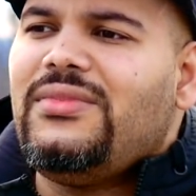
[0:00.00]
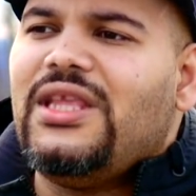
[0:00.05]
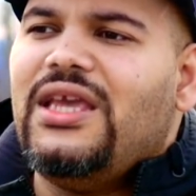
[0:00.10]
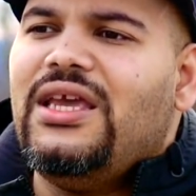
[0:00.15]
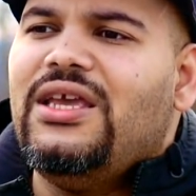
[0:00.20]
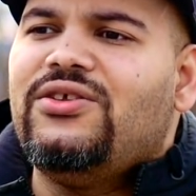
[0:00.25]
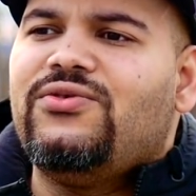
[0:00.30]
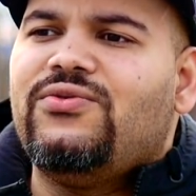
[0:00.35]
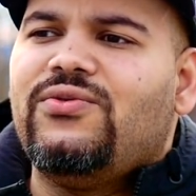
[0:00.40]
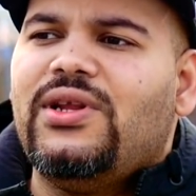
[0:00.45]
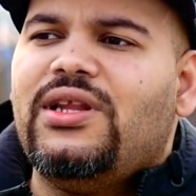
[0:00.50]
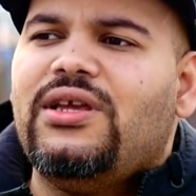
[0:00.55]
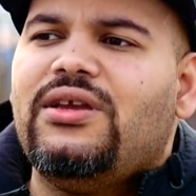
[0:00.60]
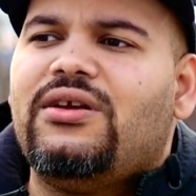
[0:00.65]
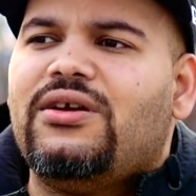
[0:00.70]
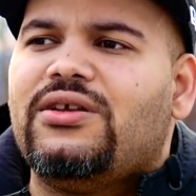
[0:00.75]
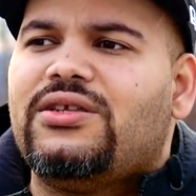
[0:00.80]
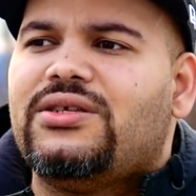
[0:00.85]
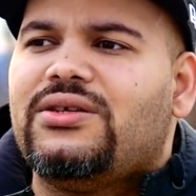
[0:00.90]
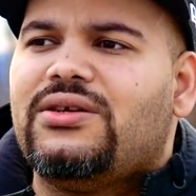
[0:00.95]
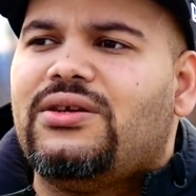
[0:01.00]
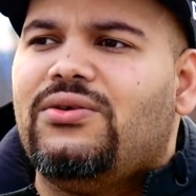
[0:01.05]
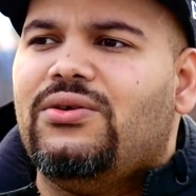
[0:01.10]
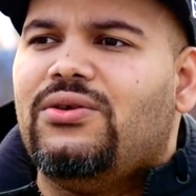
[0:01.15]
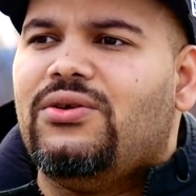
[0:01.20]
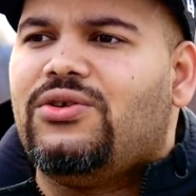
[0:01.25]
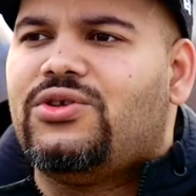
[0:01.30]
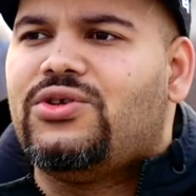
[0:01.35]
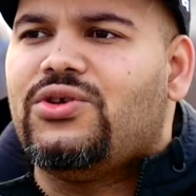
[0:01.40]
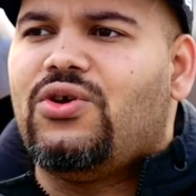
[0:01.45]
it's really good
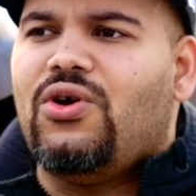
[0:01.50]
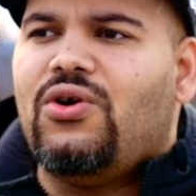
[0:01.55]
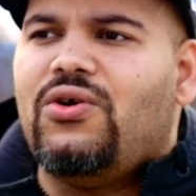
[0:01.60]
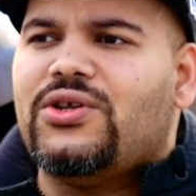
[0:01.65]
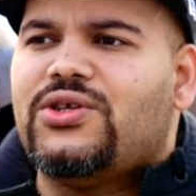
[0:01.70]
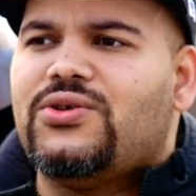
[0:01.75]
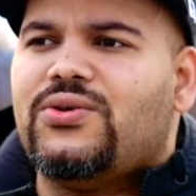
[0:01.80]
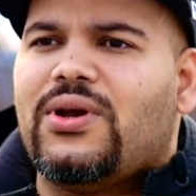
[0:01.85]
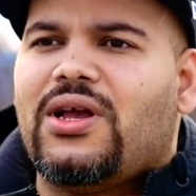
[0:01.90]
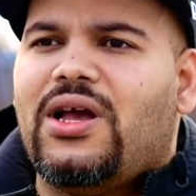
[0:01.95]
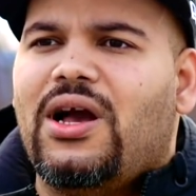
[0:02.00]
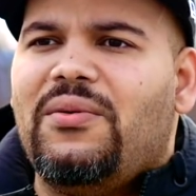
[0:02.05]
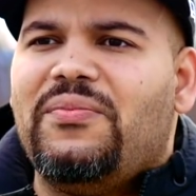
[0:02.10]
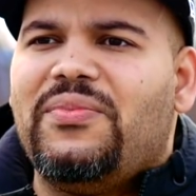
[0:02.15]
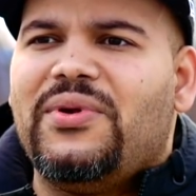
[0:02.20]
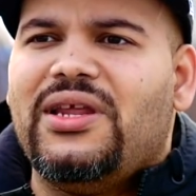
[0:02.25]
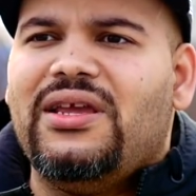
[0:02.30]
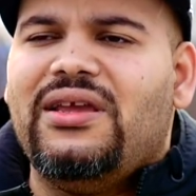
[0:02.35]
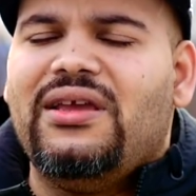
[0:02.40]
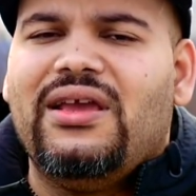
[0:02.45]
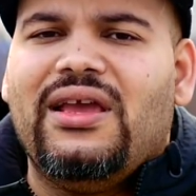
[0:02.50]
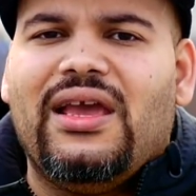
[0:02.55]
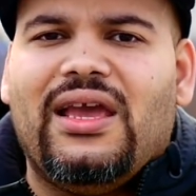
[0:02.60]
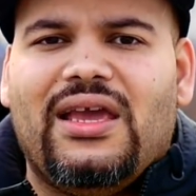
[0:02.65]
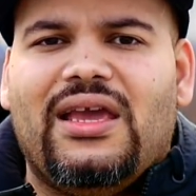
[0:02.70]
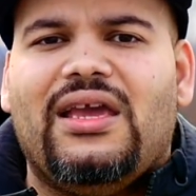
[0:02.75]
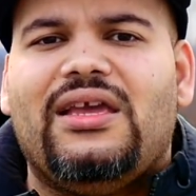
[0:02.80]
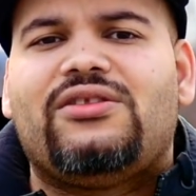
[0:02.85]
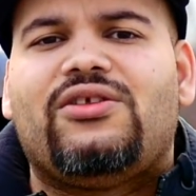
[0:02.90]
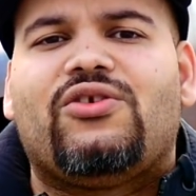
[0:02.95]
to to go into a company
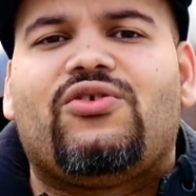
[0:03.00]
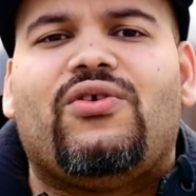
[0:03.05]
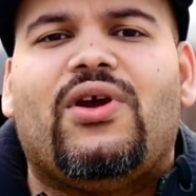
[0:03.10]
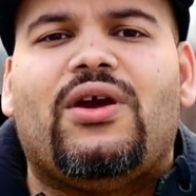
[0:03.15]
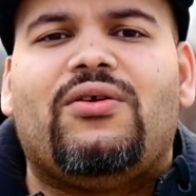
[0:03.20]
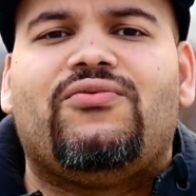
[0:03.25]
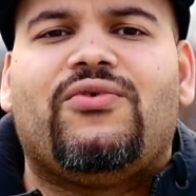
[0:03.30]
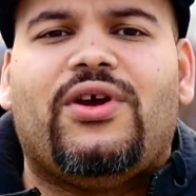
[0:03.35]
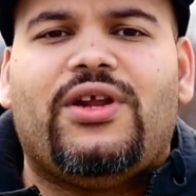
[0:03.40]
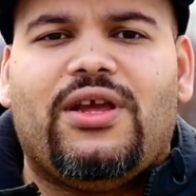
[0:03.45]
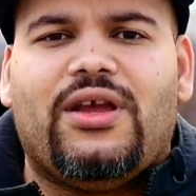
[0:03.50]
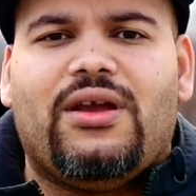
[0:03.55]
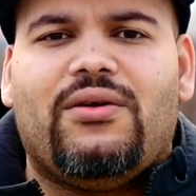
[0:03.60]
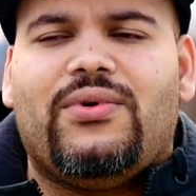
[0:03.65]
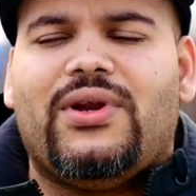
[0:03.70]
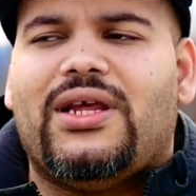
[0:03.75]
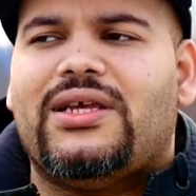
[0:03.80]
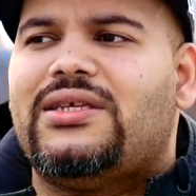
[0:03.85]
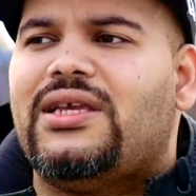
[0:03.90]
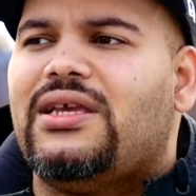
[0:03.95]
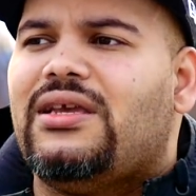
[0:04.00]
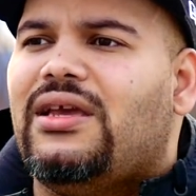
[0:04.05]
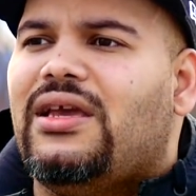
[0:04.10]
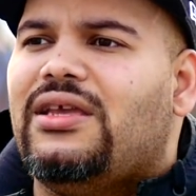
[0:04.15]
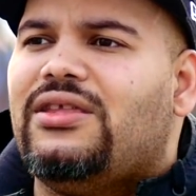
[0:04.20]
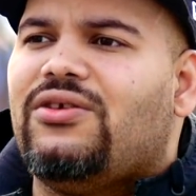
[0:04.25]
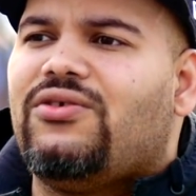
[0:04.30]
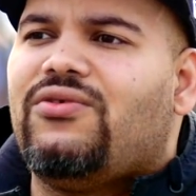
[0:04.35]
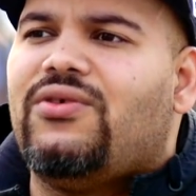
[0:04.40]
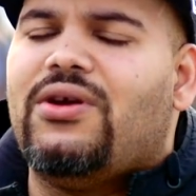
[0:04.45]
and hit the ground running. And when I say
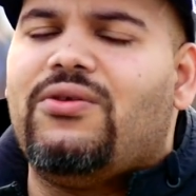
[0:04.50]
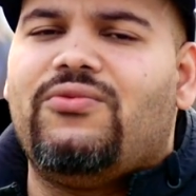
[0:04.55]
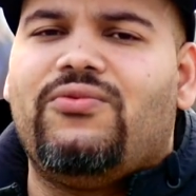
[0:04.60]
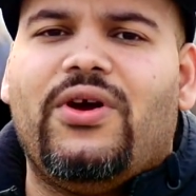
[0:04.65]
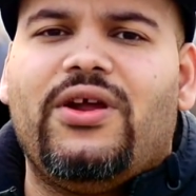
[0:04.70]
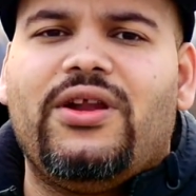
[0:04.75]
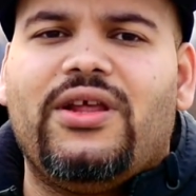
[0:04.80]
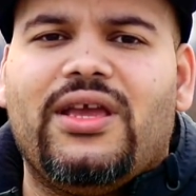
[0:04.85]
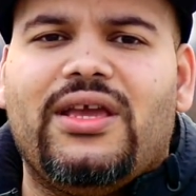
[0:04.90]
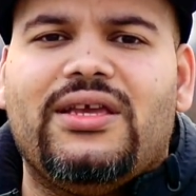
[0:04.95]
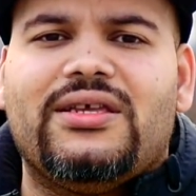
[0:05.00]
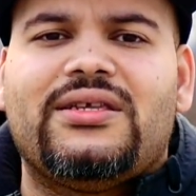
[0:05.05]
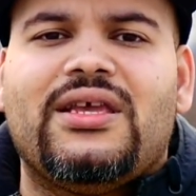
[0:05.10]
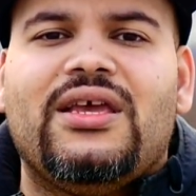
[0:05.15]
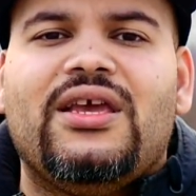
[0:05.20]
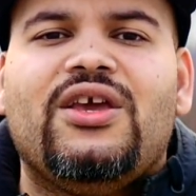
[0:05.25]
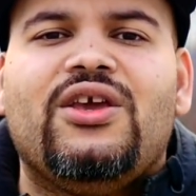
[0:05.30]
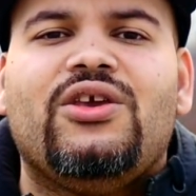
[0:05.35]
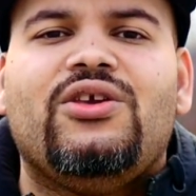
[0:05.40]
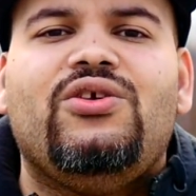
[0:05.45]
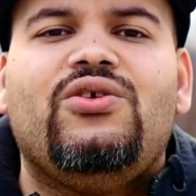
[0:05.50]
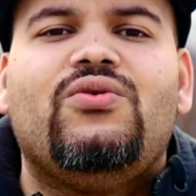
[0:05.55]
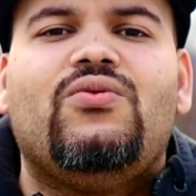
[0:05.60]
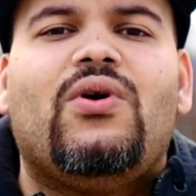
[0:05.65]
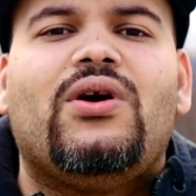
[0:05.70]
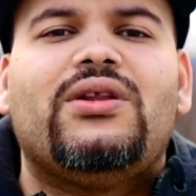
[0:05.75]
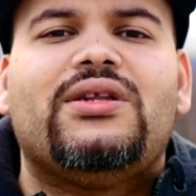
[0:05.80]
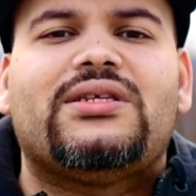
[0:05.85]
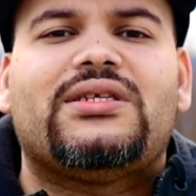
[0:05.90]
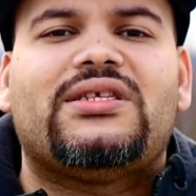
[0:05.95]
hit the ground running is
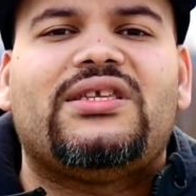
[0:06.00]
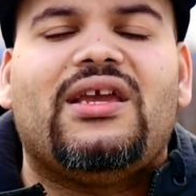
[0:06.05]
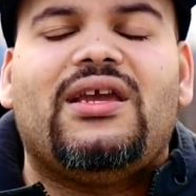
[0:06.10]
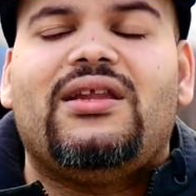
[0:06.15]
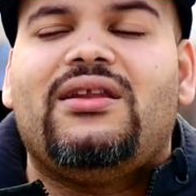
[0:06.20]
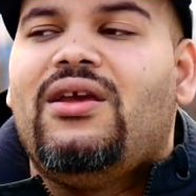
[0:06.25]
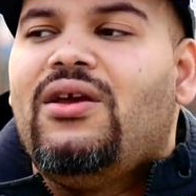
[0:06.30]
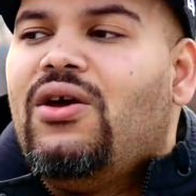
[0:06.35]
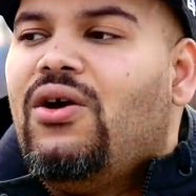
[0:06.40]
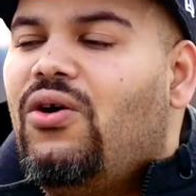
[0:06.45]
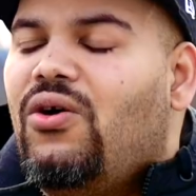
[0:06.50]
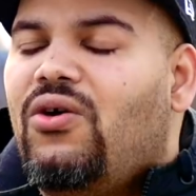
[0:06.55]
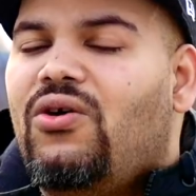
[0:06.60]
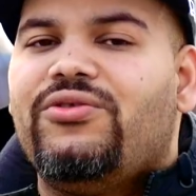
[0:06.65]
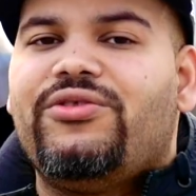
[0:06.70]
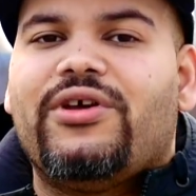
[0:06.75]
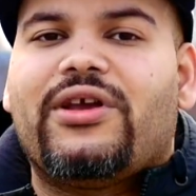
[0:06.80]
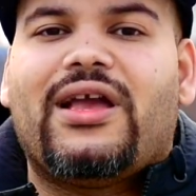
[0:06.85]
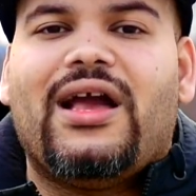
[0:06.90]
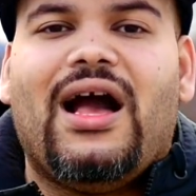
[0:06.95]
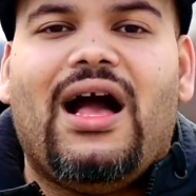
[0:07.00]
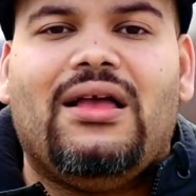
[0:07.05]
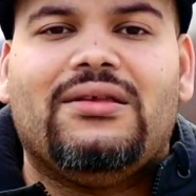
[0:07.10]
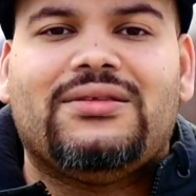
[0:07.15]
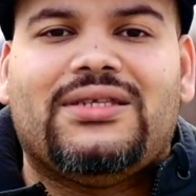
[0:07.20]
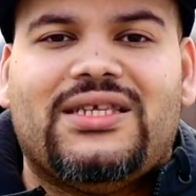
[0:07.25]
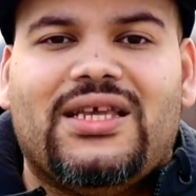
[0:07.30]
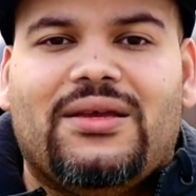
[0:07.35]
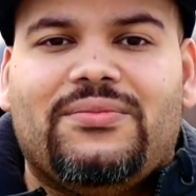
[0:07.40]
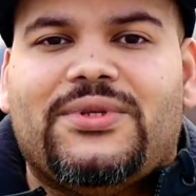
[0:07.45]
you understand all the
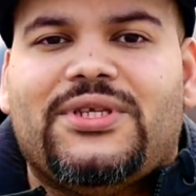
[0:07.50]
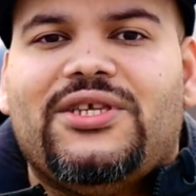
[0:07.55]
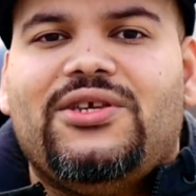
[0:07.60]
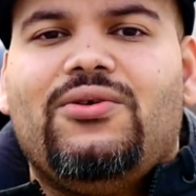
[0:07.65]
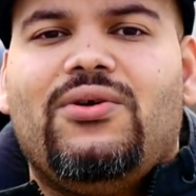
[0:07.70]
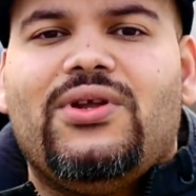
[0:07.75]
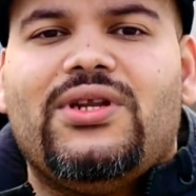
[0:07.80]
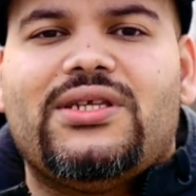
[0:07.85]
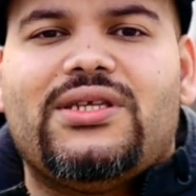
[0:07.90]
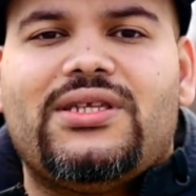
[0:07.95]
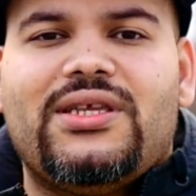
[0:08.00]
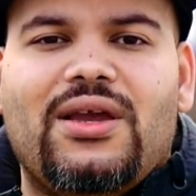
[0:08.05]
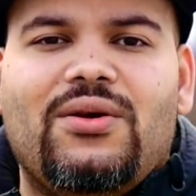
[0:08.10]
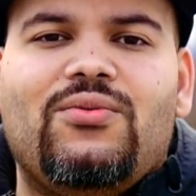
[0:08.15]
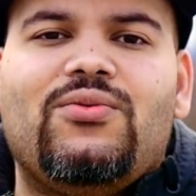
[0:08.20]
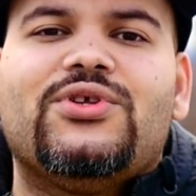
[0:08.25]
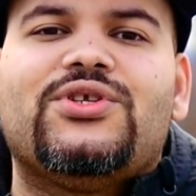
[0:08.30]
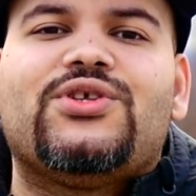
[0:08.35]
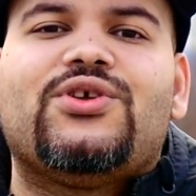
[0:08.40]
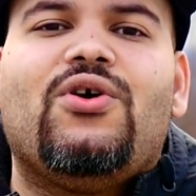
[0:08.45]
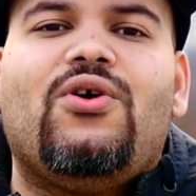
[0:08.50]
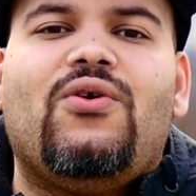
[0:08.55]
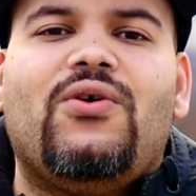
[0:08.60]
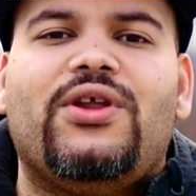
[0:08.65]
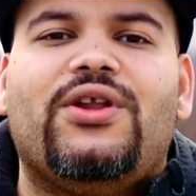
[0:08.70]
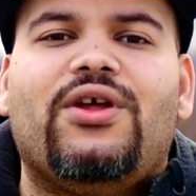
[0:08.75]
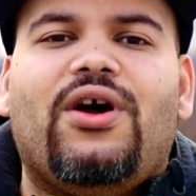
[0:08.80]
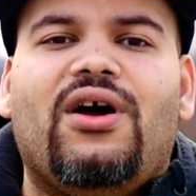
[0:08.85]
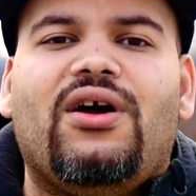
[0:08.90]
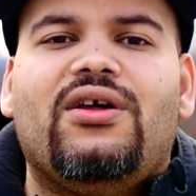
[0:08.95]
concepts. You understand what's
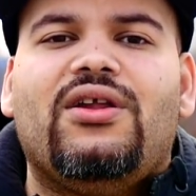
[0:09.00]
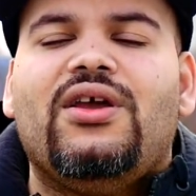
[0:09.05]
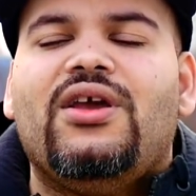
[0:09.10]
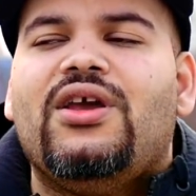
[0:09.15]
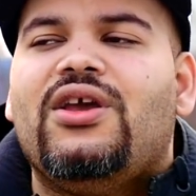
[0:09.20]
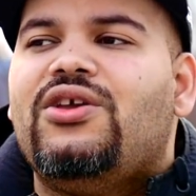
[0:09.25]
going on.